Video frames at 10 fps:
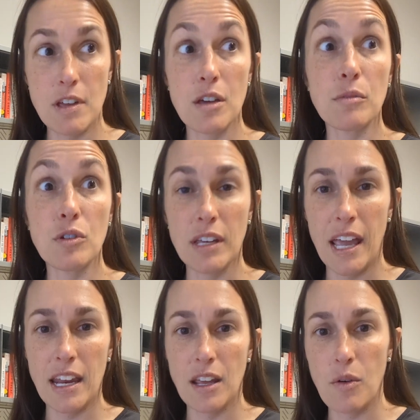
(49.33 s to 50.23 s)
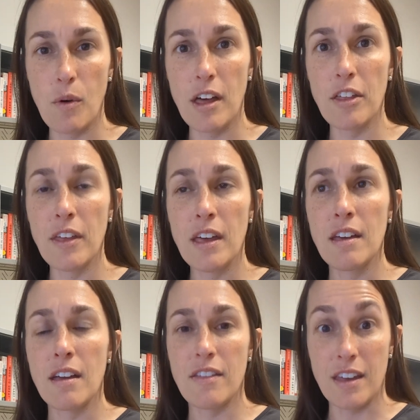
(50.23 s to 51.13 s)
communicating with?
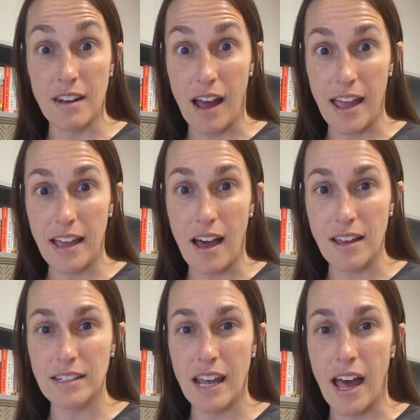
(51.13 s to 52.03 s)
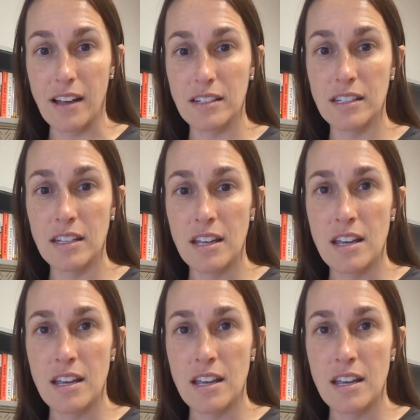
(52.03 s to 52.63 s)
And then eye contact.